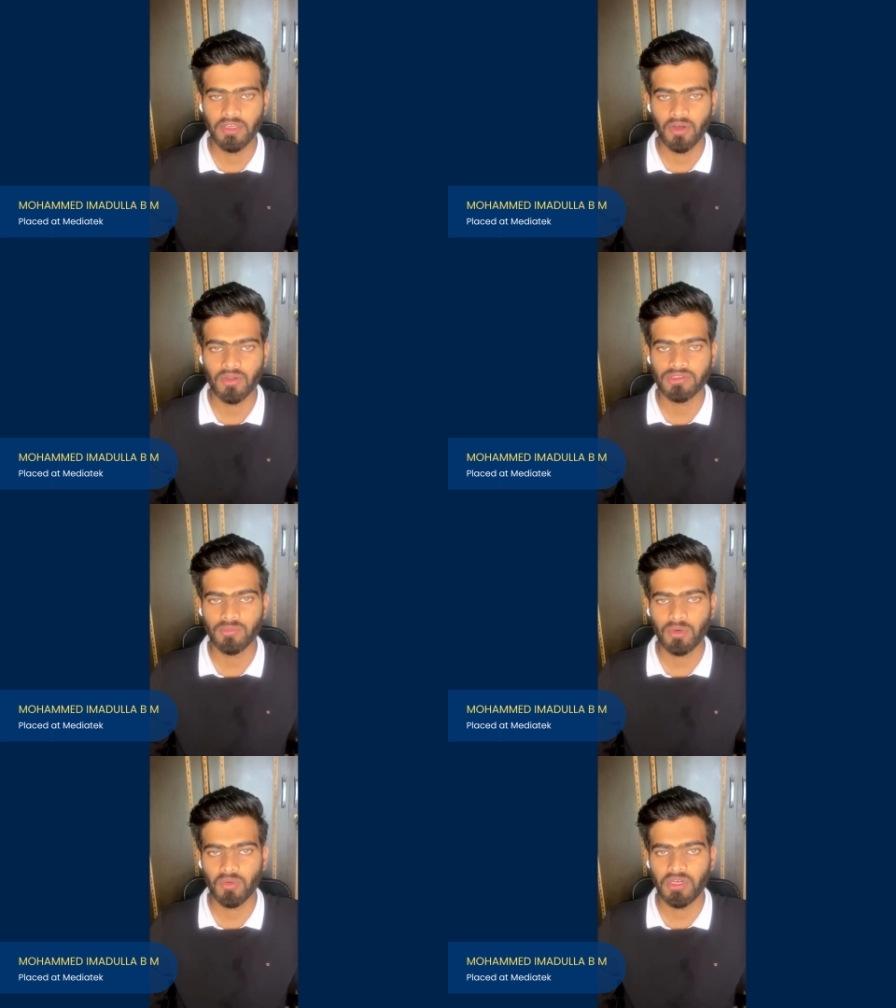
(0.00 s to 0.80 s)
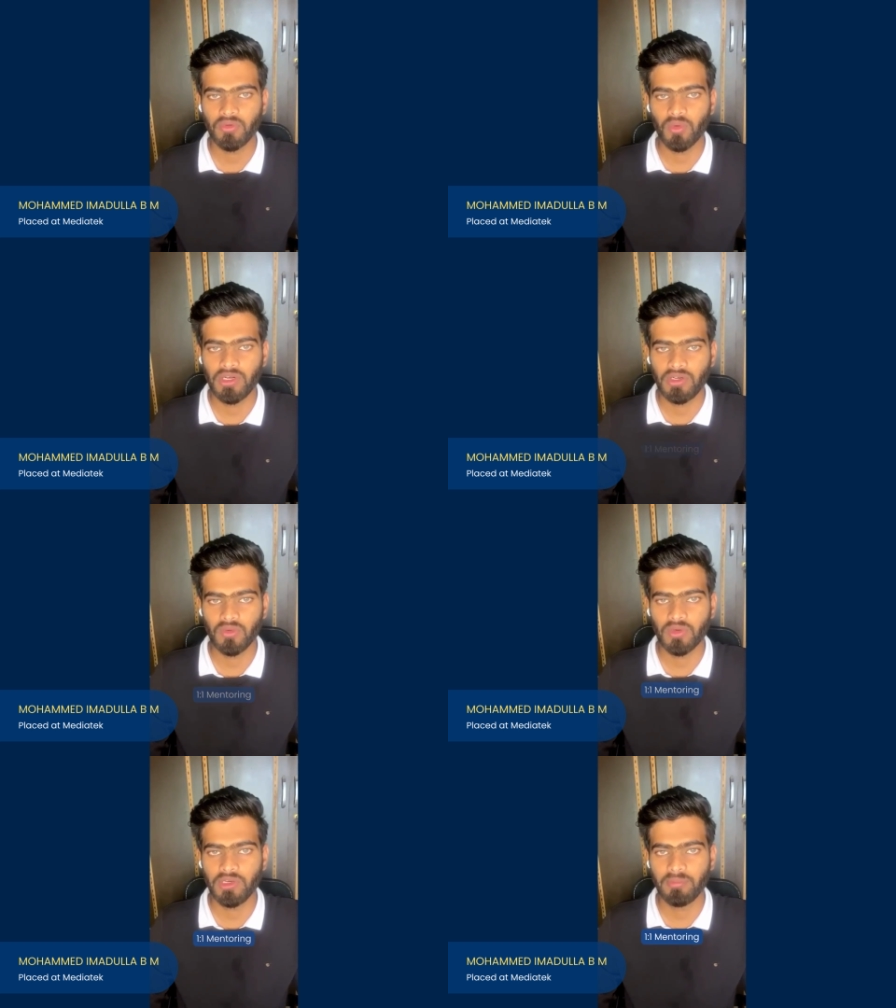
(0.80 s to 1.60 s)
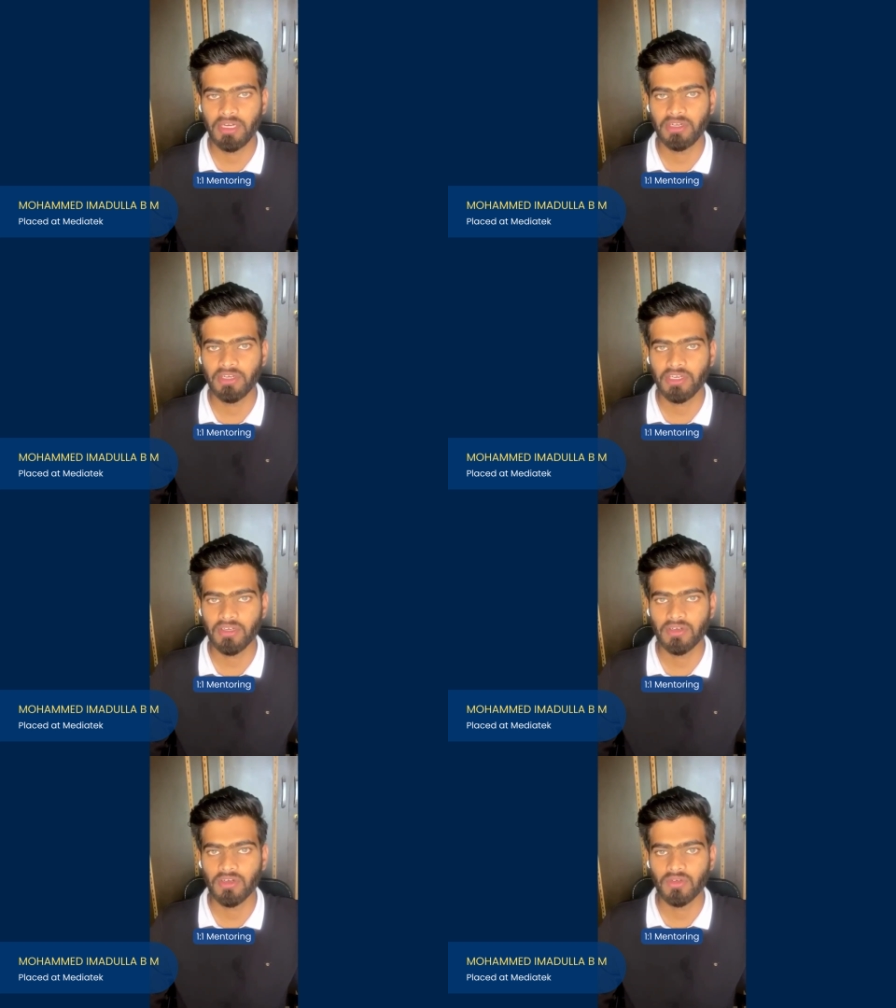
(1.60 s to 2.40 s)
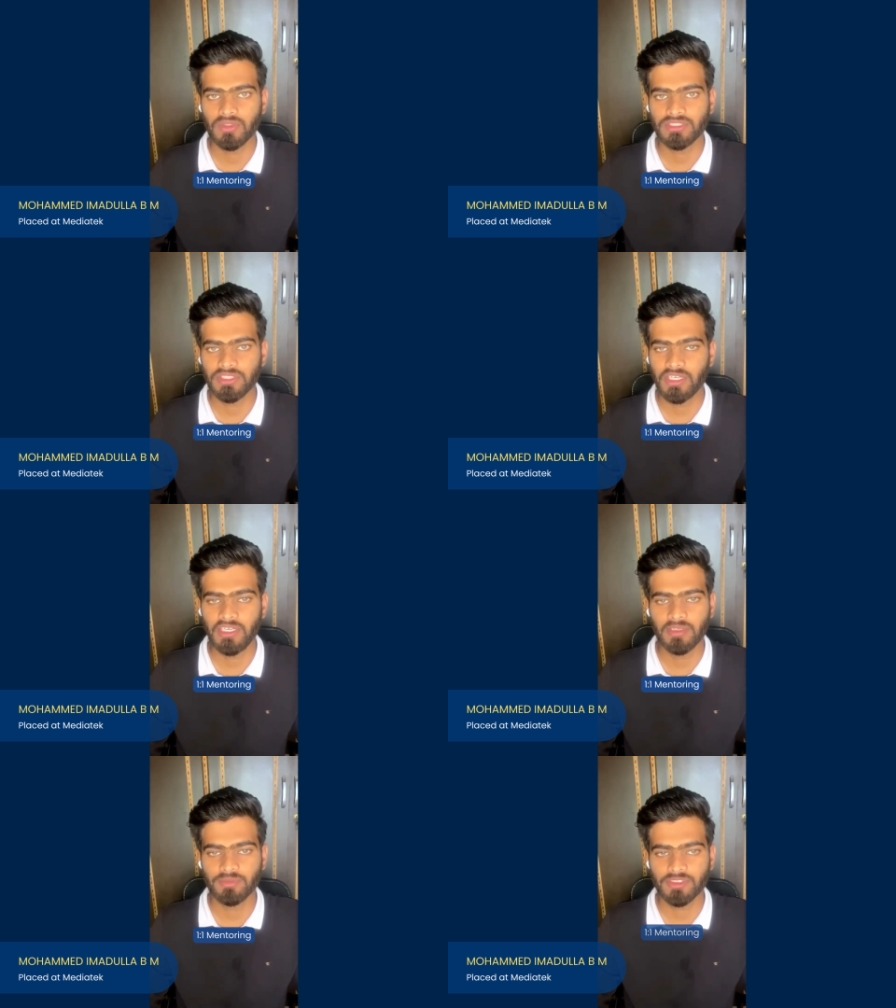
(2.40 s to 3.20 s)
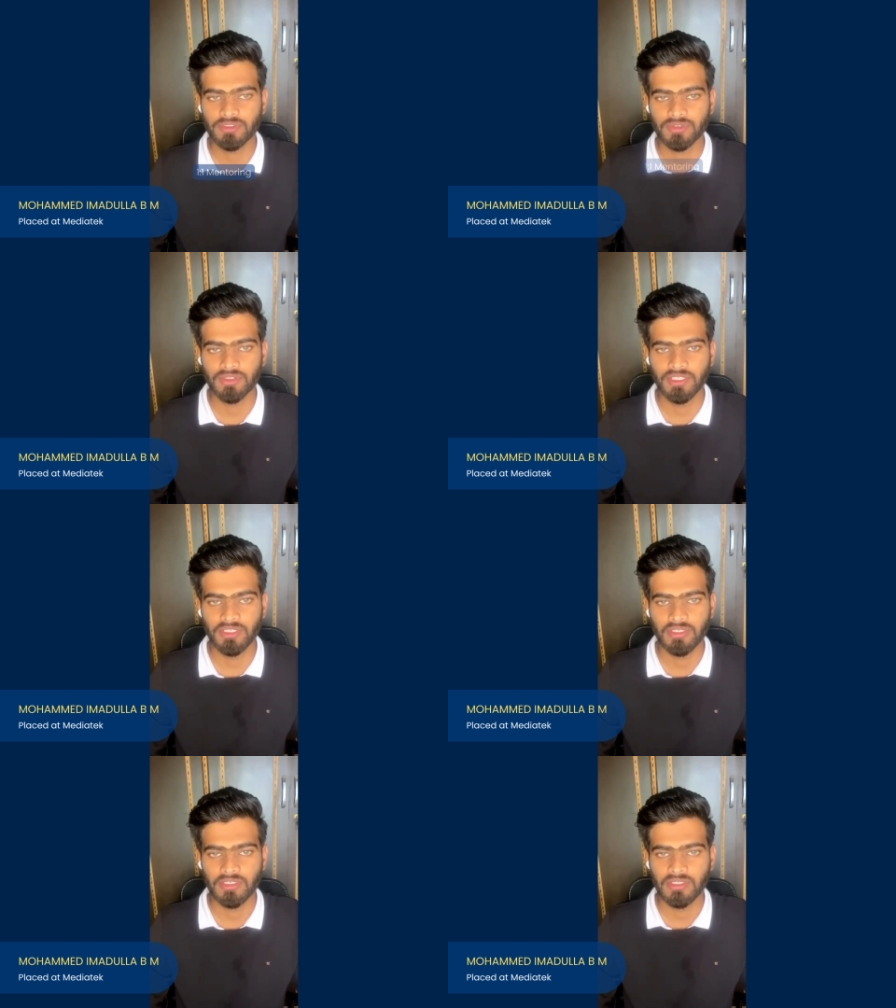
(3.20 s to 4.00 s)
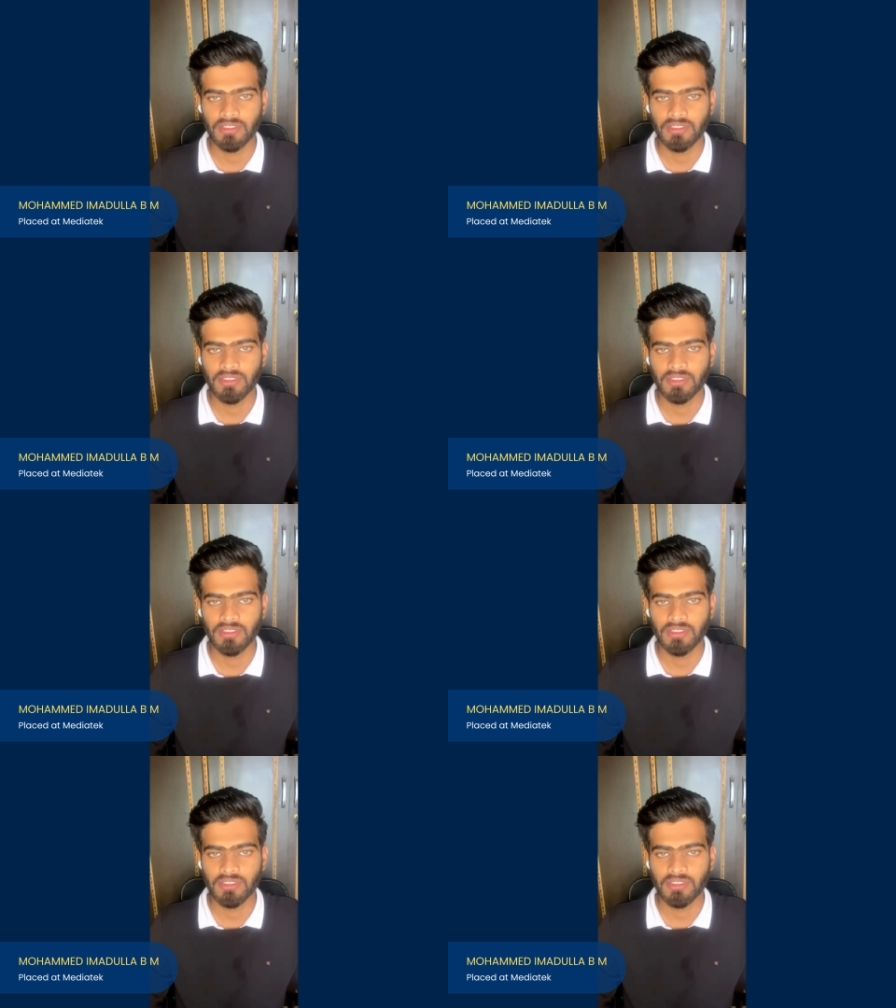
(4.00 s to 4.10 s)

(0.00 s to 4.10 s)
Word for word: They also provide one-to-one mentoring, which really helps the student.